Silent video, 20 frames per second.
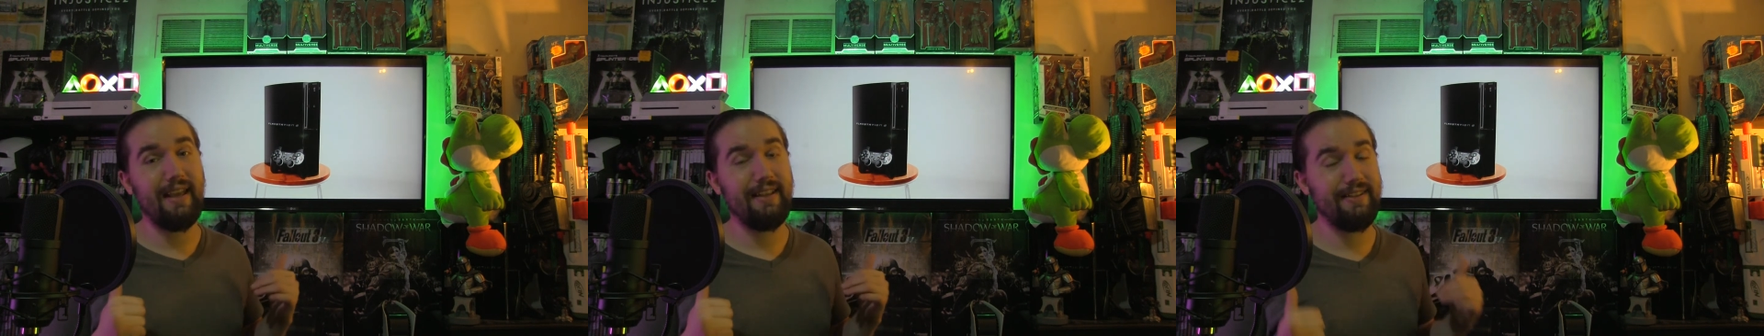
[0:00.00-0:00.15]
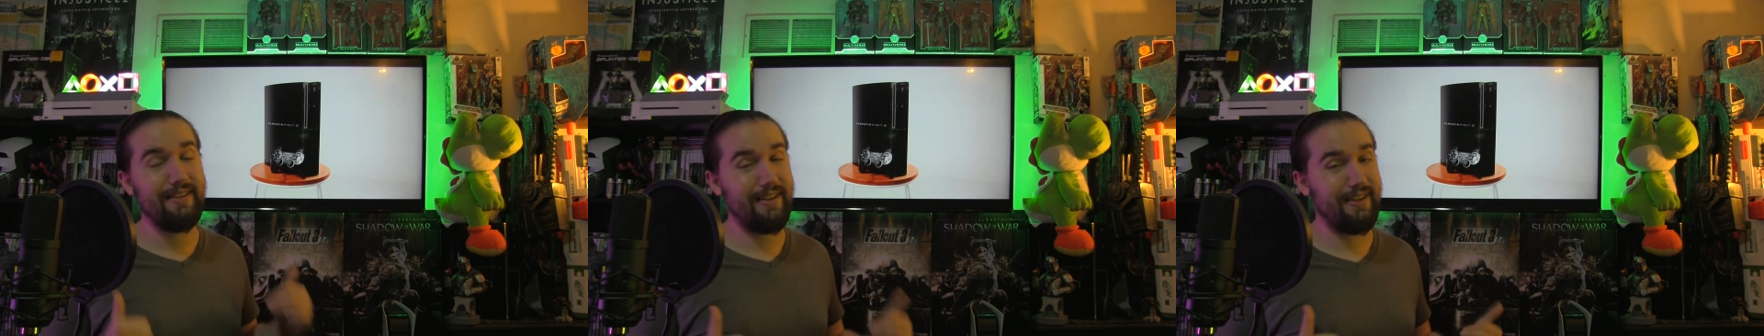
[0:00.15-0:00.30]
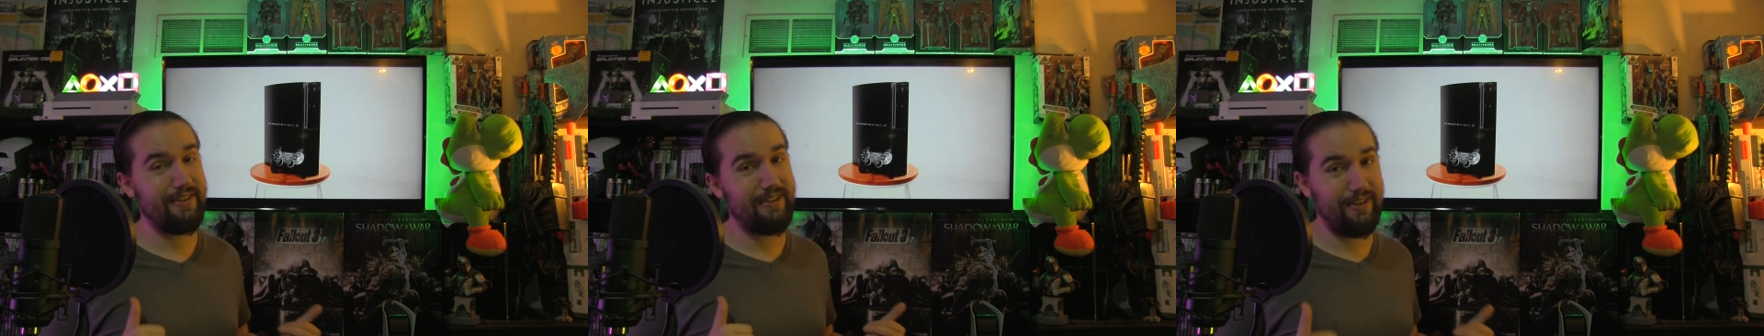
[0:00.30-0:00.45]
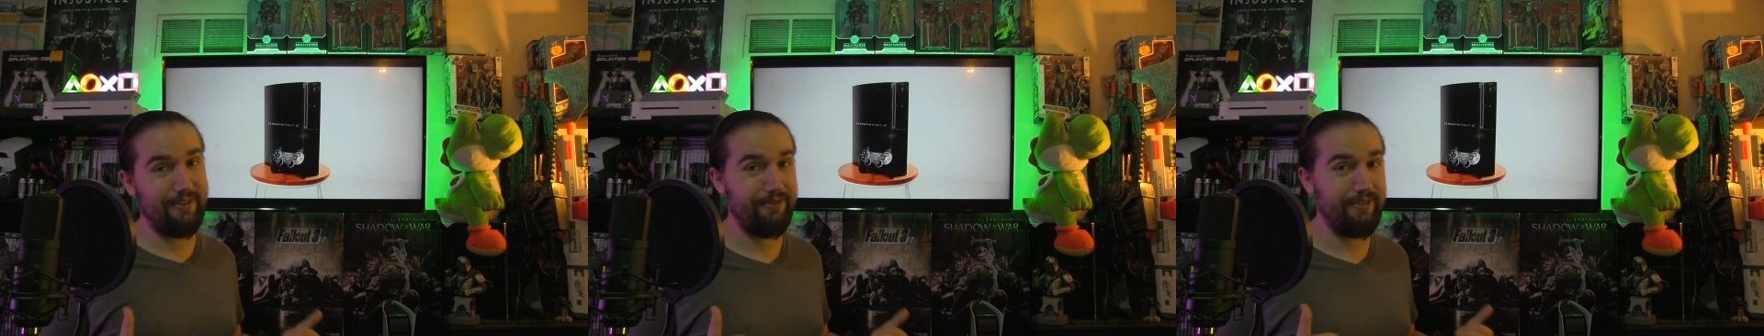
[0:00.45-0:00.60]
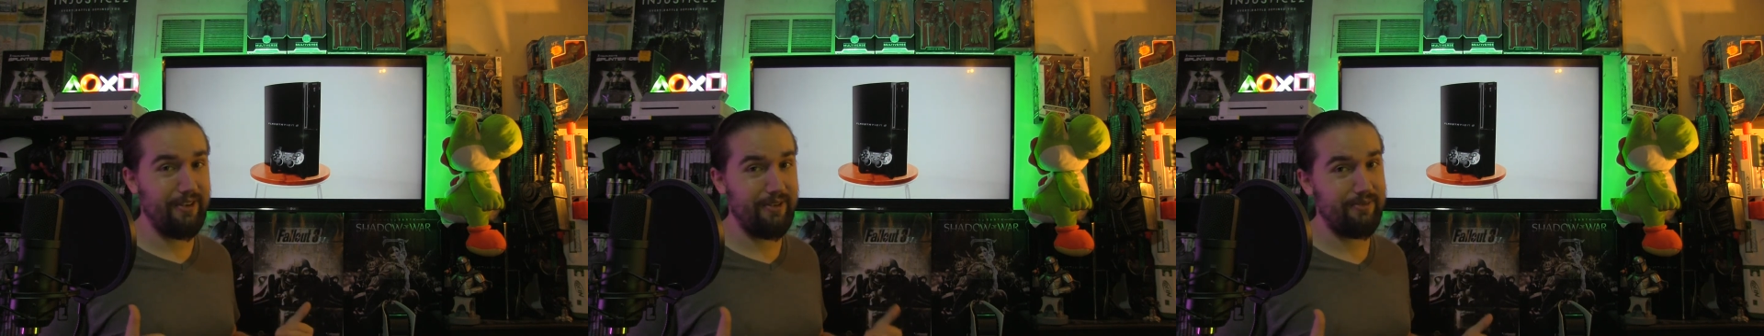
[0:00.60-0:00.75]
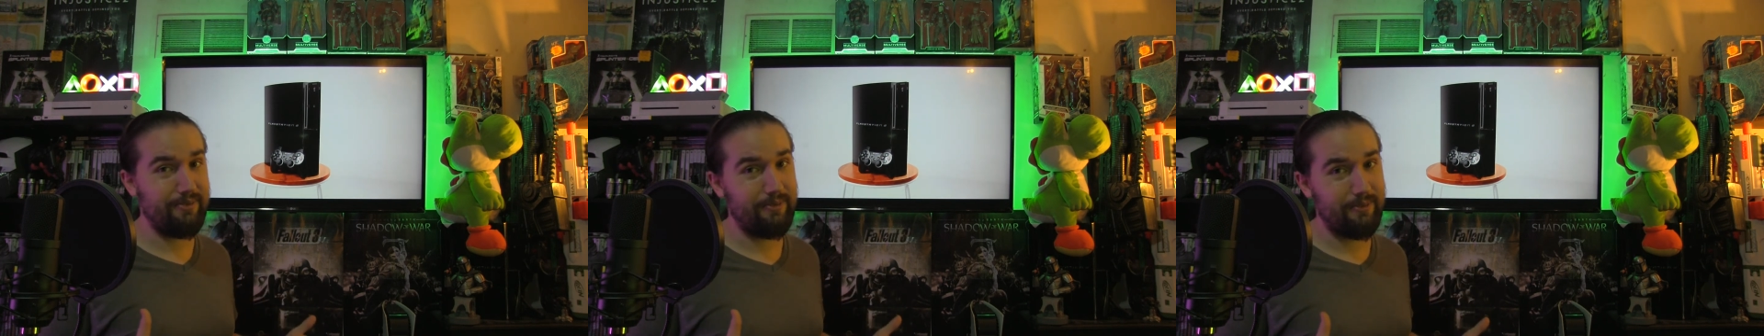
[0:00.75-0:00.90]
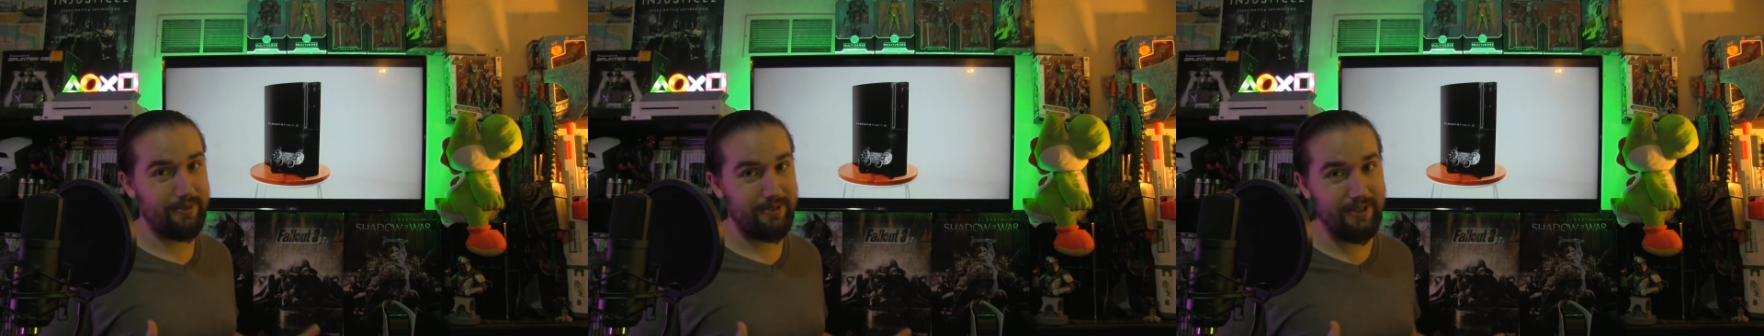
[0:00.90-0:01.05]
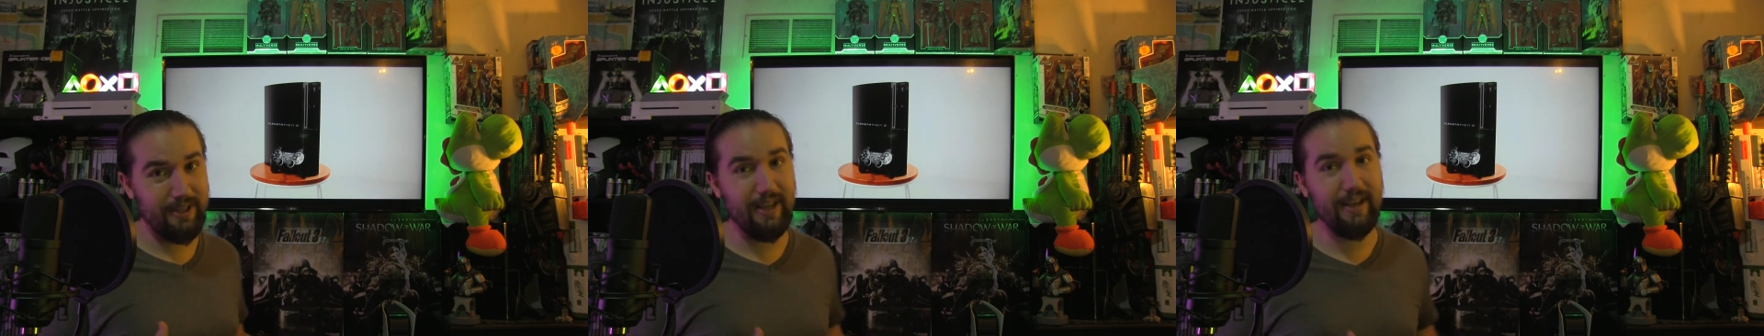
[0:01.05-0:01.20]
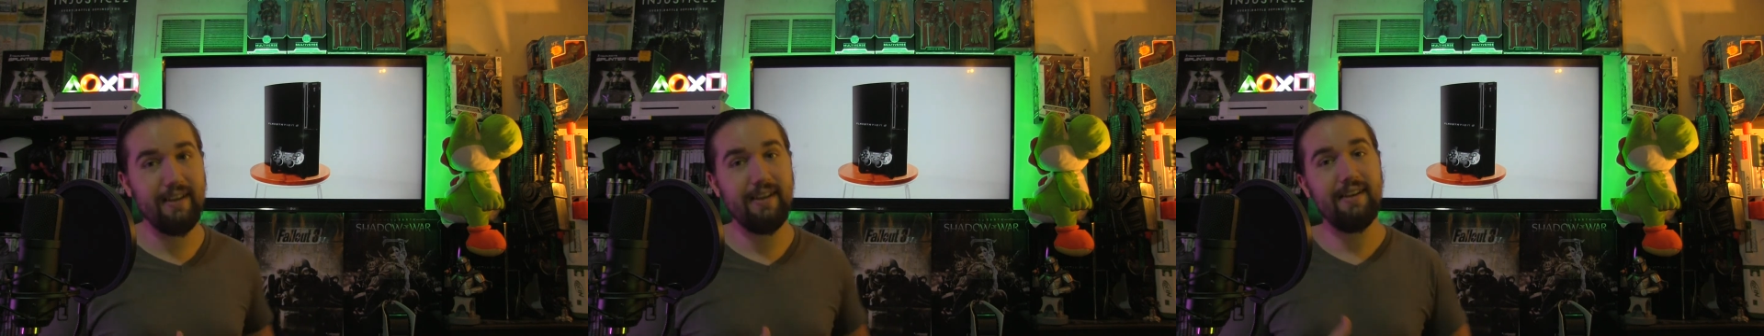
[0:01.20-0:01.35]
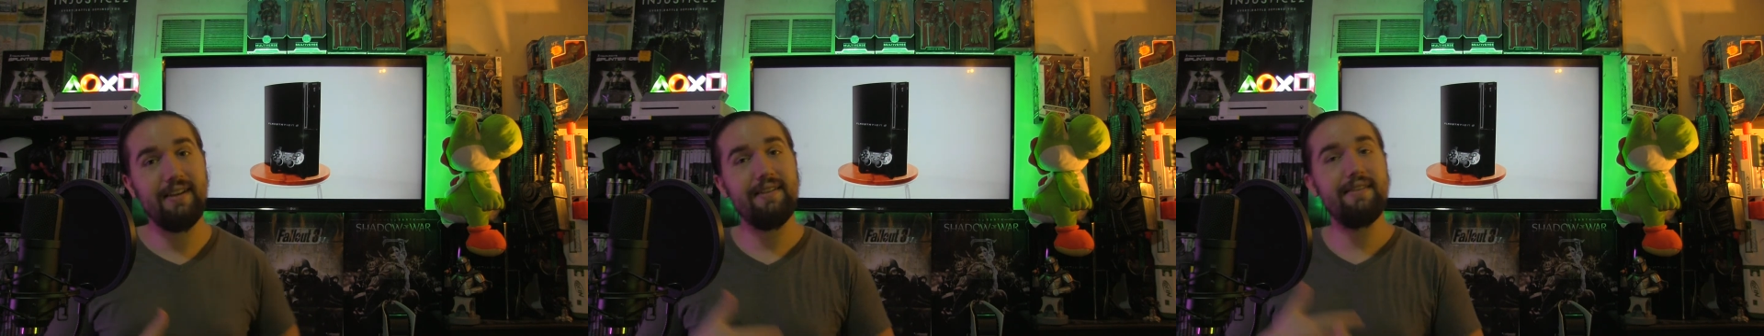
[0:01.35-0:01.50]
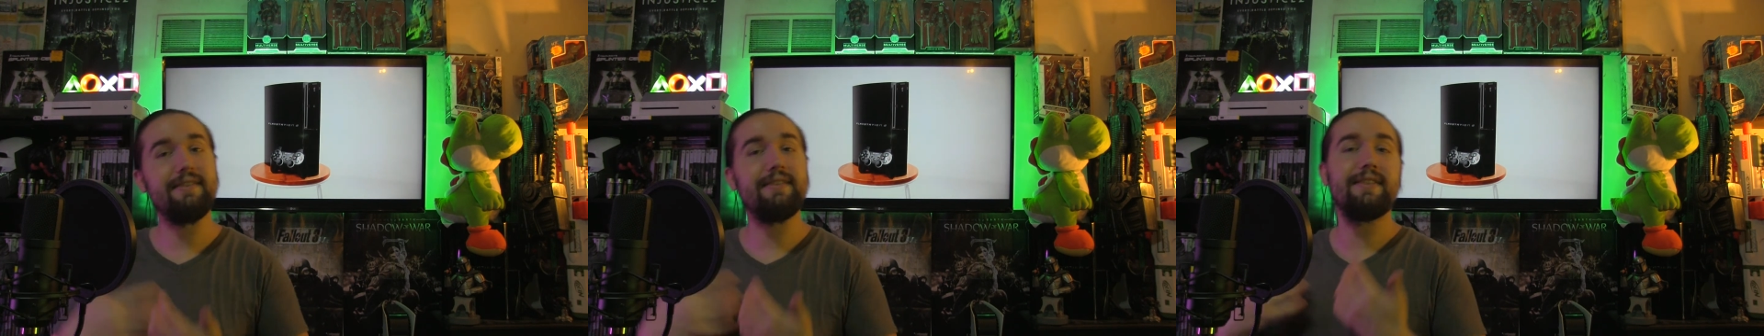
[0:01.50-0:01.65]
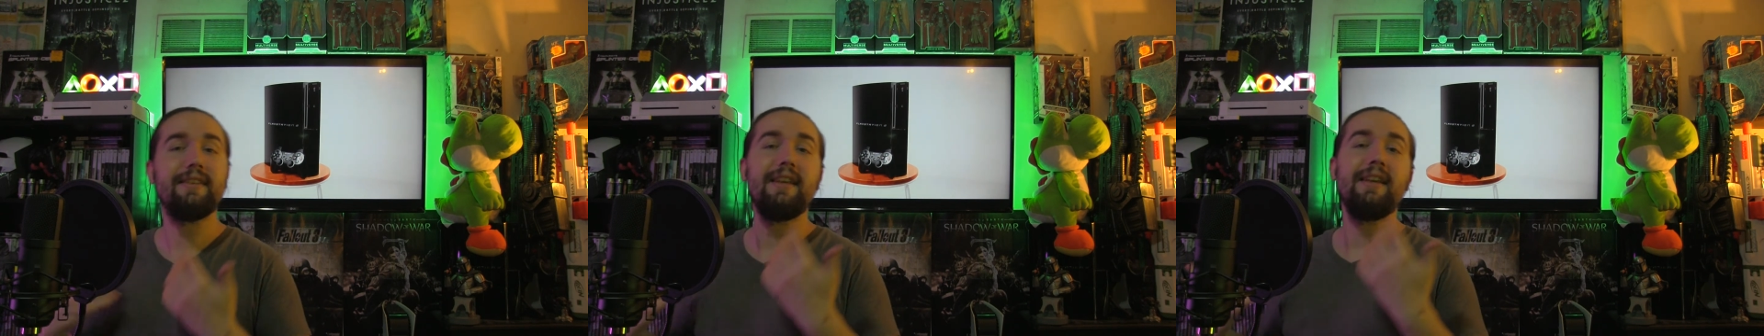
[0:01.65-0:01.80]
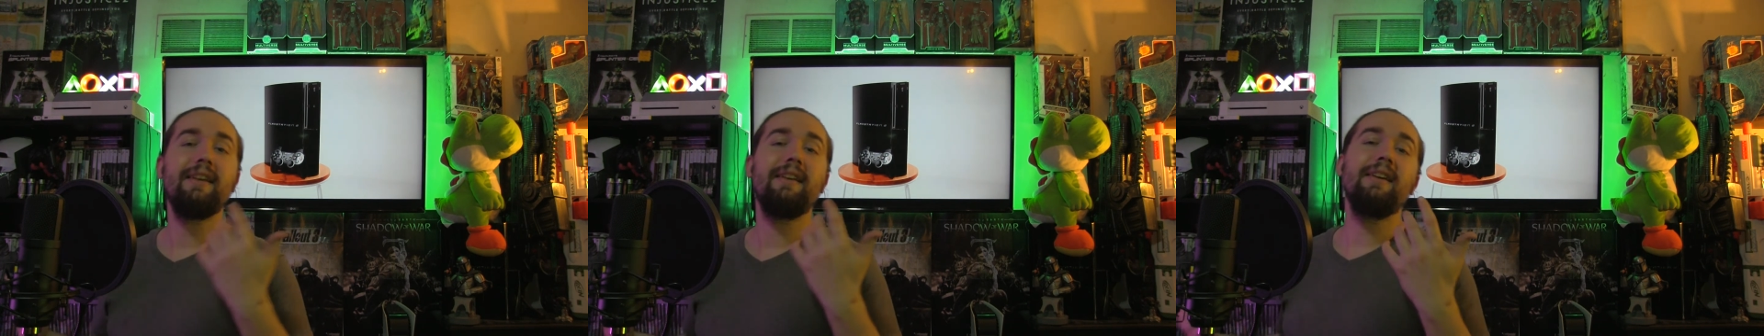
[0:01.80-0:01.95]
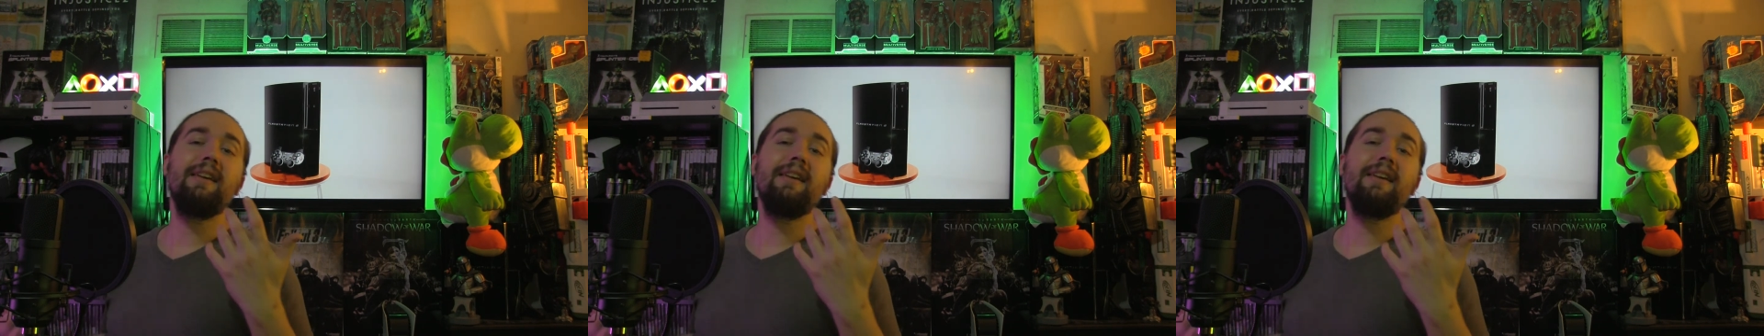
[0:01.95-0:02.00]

at 60 frames per second.